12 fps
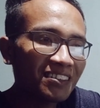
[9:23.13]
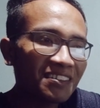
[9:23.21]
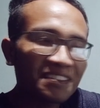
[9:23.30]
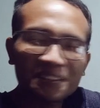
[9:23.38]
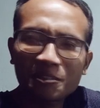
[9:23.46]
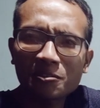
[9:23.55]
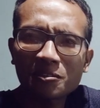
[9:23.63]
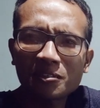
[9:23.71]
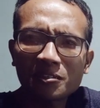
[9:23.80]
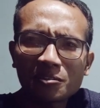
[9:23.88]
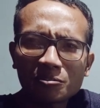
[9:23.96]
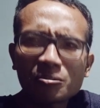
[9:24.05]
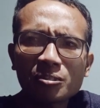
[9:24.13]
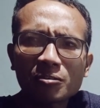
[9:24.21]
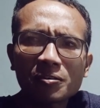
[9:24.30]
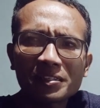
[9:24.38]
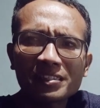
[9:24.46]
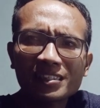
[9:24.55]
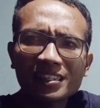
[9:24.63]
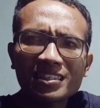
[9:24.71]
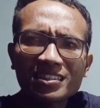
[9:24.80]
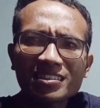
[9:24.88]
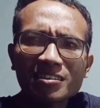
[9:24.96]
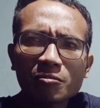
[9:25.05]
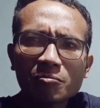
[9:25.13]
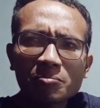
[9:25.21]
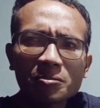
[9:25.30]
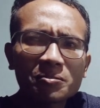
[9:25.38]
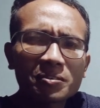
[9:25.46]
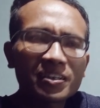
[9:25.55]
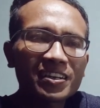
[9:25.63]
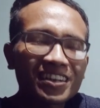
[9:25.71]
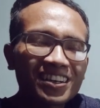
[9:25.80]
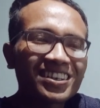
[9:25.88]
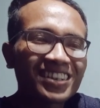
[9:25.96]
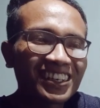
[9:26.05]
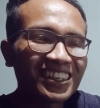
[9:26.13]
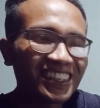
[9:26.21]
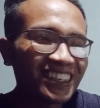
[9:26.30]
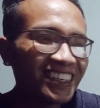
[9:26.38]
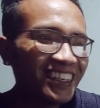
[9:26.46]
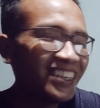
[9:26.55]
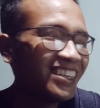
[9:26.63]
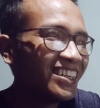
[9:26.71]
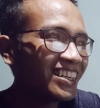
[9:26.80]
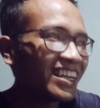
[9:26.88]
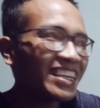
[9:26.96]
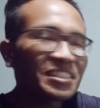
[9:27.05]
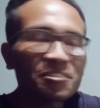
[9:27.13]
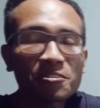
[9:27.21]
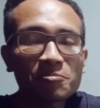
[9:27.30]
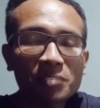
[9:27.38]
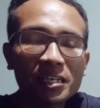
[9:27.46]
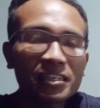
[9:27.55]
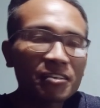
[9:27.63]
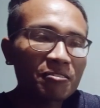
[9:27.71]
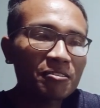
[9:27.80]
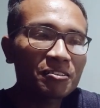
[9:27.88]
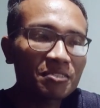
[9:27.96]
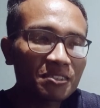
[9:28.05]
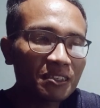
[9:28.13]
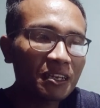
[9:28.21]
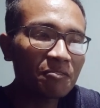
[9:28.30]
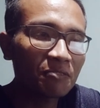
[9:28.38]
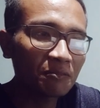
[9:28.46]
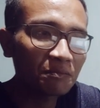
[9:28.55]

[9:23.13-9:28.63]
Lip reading: or do we call it things in computer, like notepad and all those stuff,